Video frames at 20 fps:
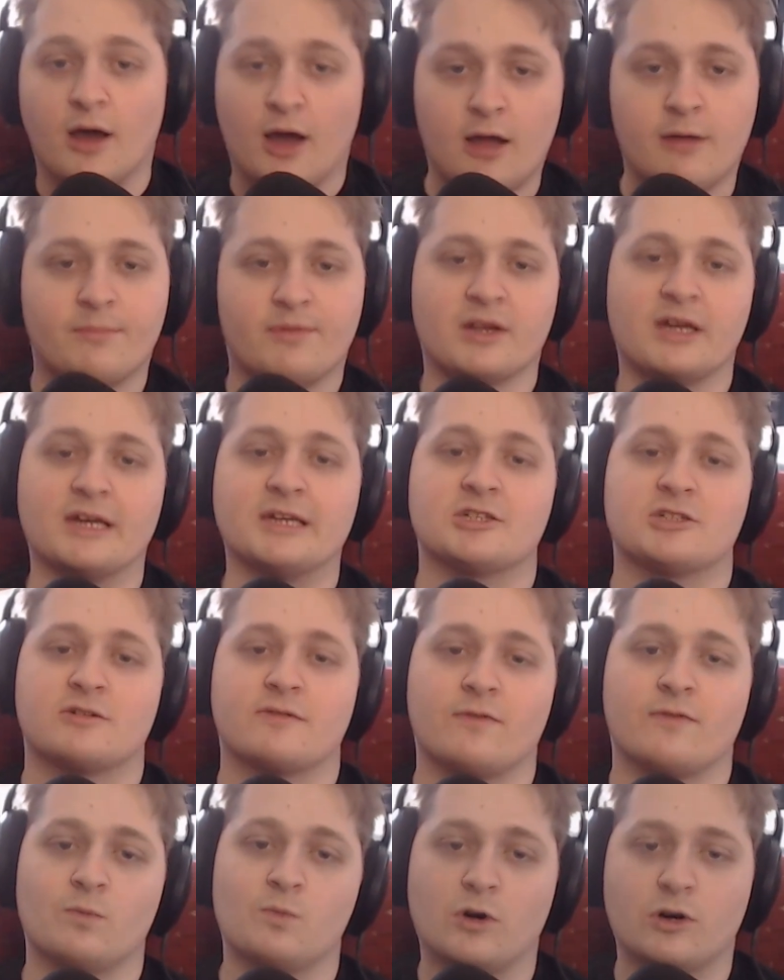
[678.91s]
I've been
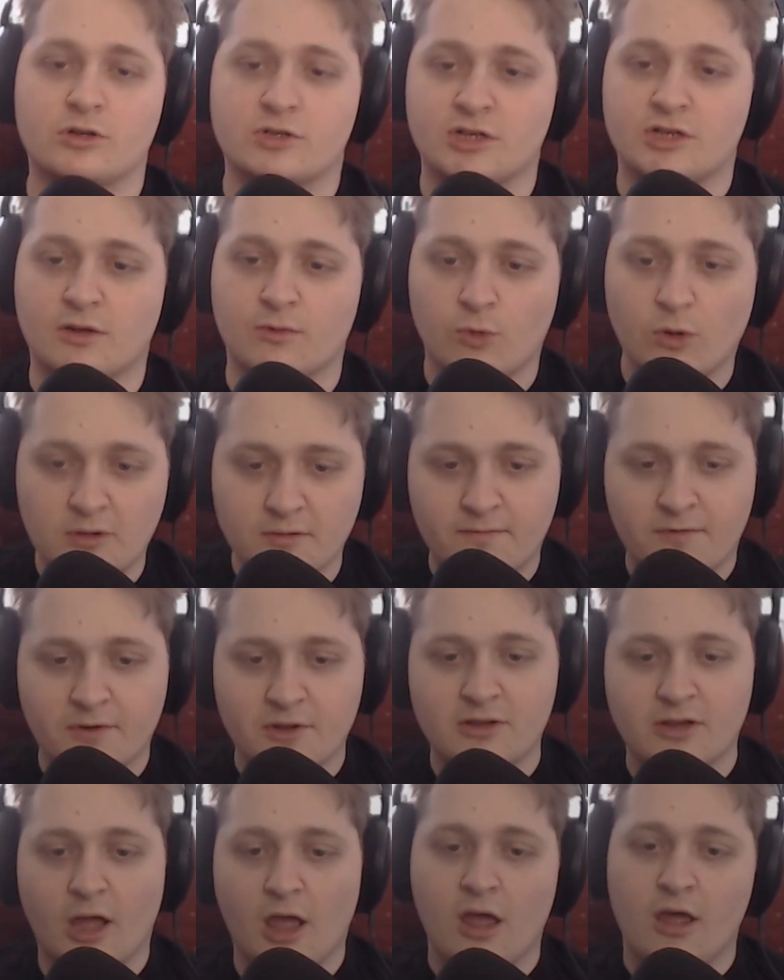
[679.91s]
Ash from Watching
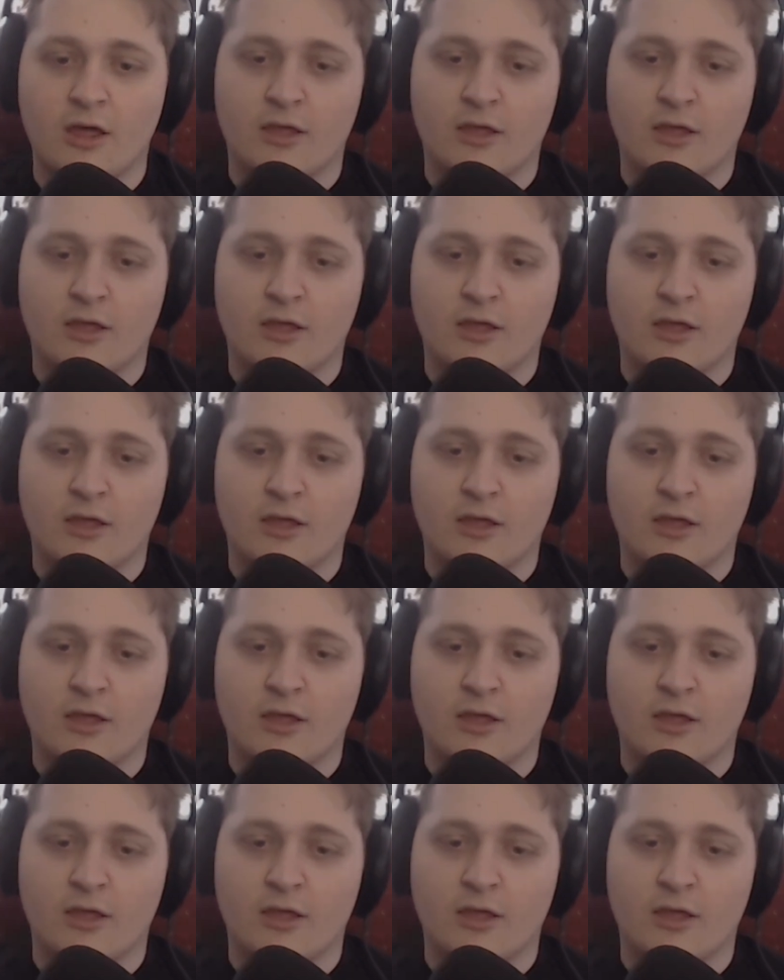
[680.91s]
Walford.